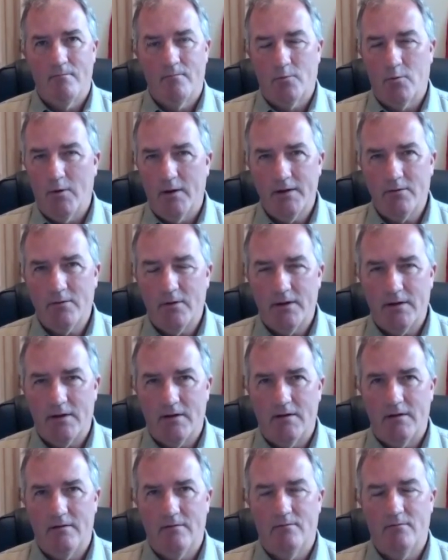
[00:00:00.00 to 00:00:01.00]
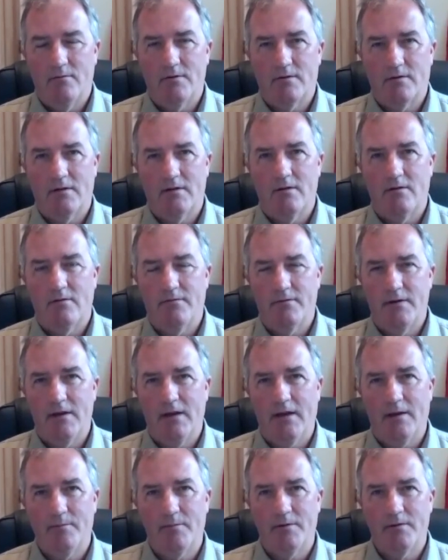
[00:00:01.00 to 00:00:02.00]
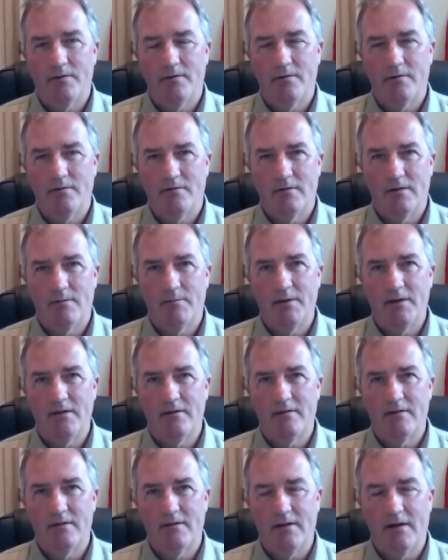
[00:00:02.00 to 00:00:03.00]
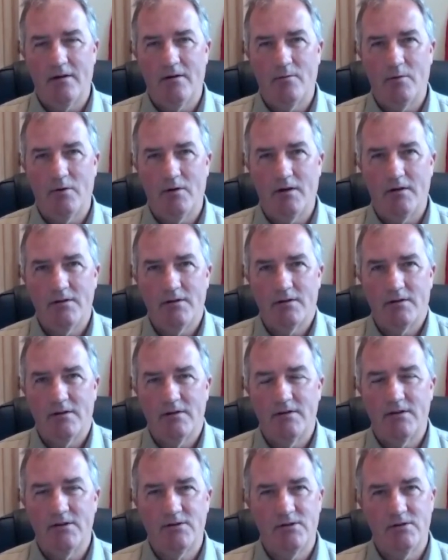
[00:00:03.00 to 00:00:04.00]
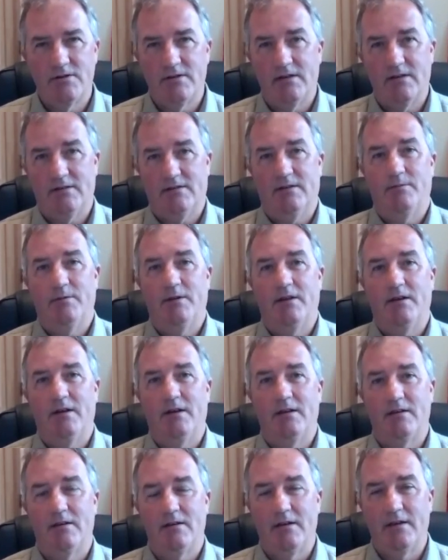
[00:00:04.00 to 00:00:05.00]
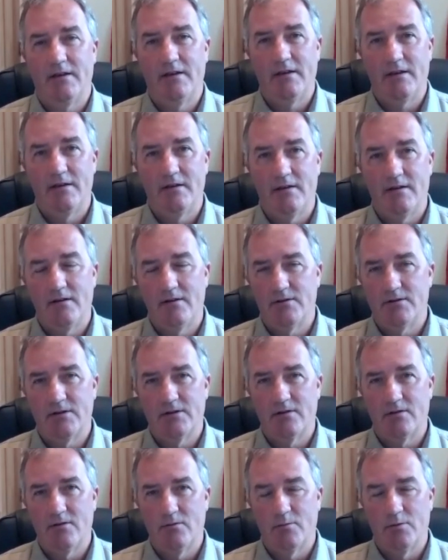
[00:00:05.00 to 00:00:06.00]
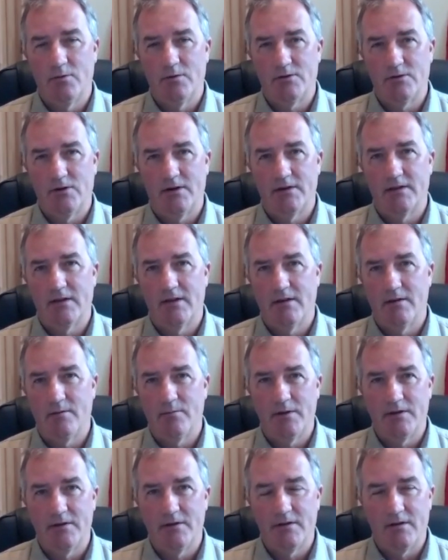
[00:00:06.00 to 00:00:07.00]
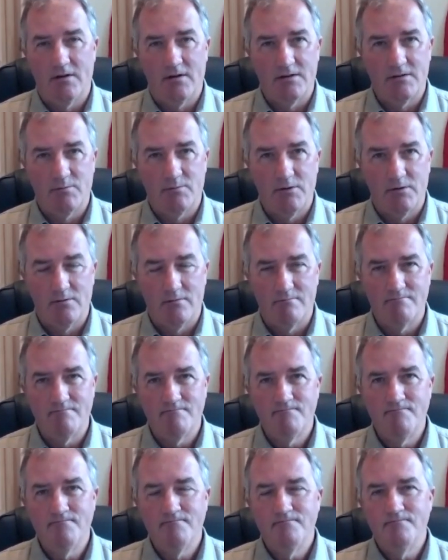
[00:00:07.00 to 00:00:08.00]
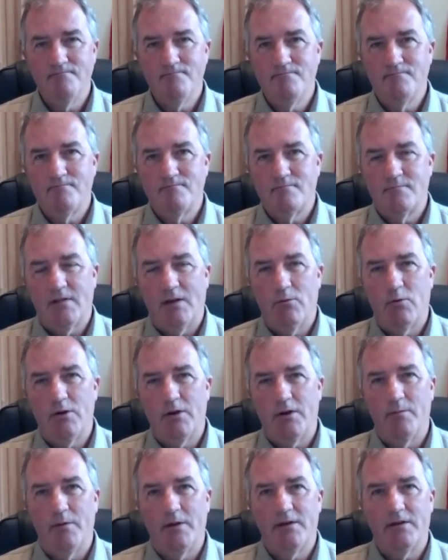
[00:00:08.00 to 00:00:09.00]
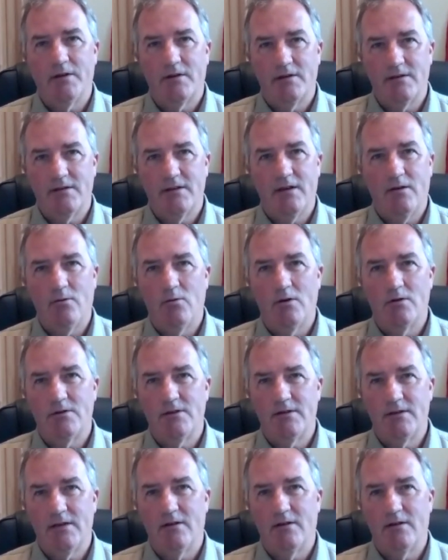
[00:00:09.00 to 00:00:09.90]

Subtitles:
quite quickly, which can often happen. So I mean, this is terrible. Other conditions, yes. I mean, I had a lady in a nursing home who tried to get admitted to hospital. They wouldn't admit her because they said, oh, well, she's